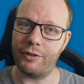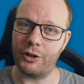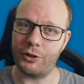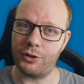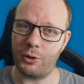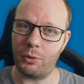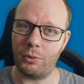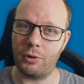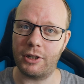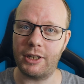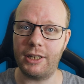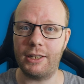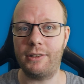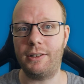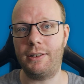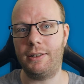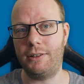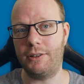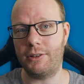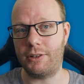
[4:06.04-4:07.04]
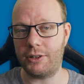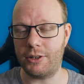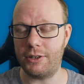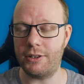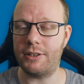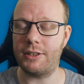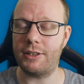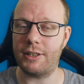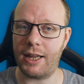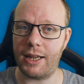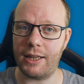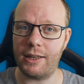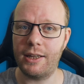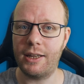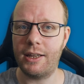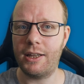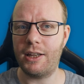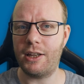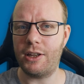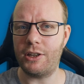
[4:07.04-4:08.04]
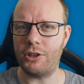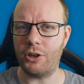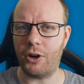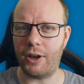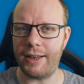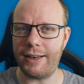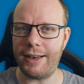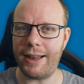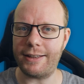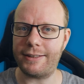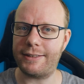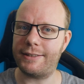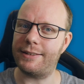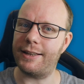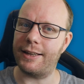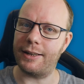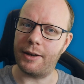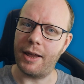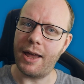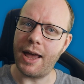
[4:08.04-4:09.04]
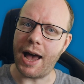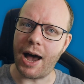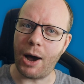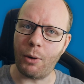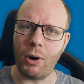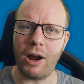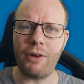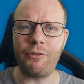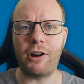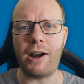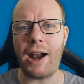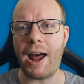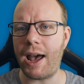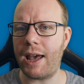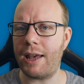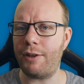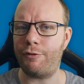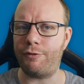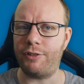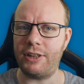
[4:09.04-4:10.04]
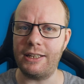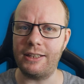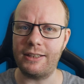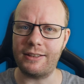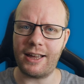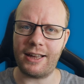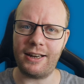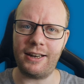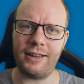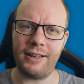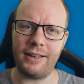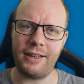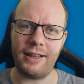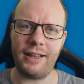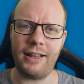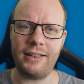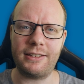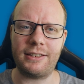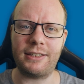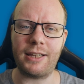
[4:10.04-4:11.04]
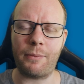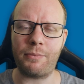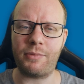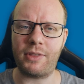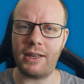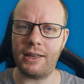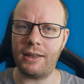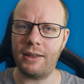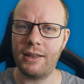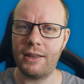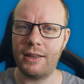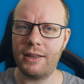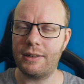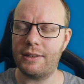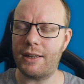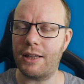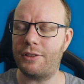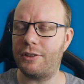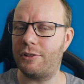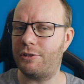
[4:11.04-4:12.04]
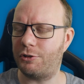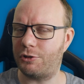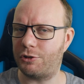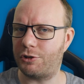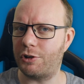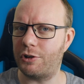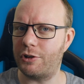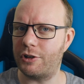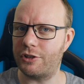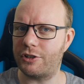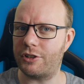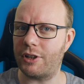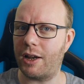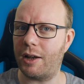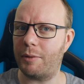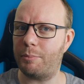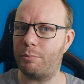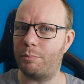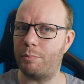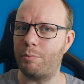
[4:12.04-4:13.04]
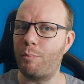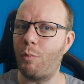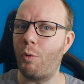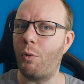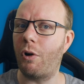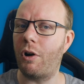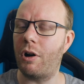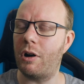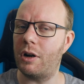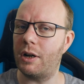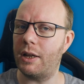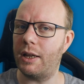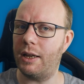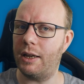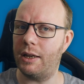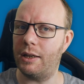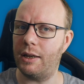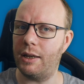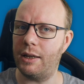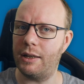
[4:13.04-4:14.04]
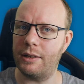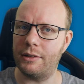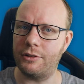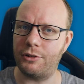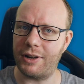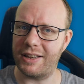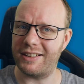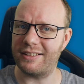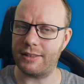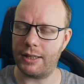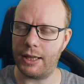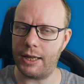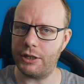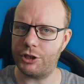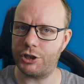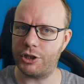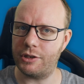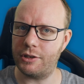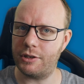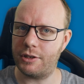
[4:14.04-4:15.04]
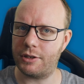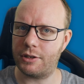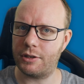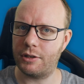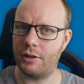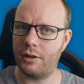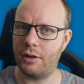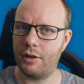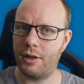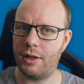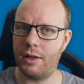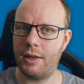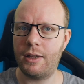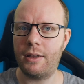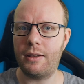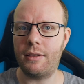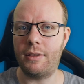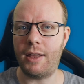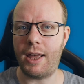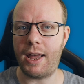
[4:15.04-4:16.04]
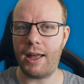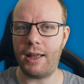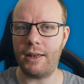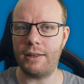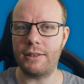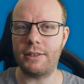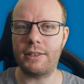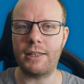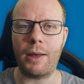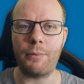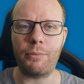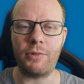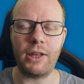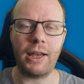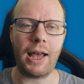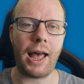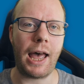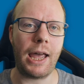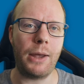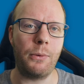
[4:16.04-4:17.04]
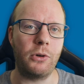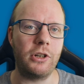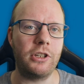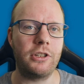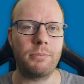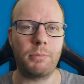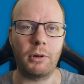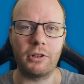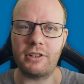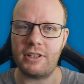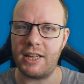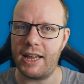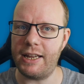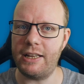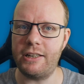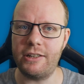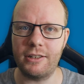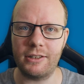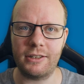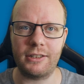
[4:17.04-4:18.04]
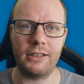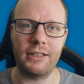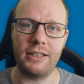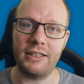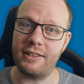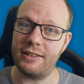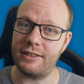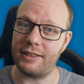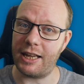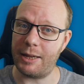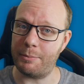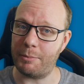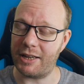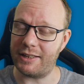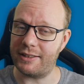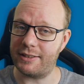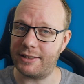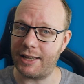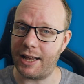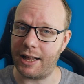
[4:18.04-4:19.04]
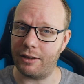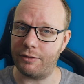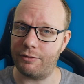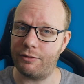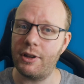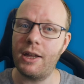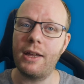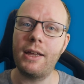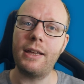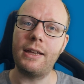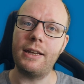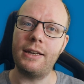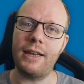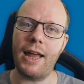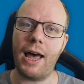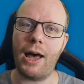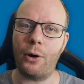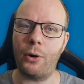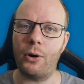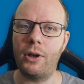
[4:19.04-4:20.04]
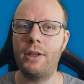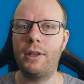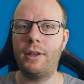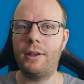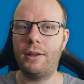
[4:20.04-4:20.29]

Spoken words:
vad tråkigt, you could say jag är ledsen. However, I feel that it's something that turns up more in translations than something I would spontaneously say myself. Now,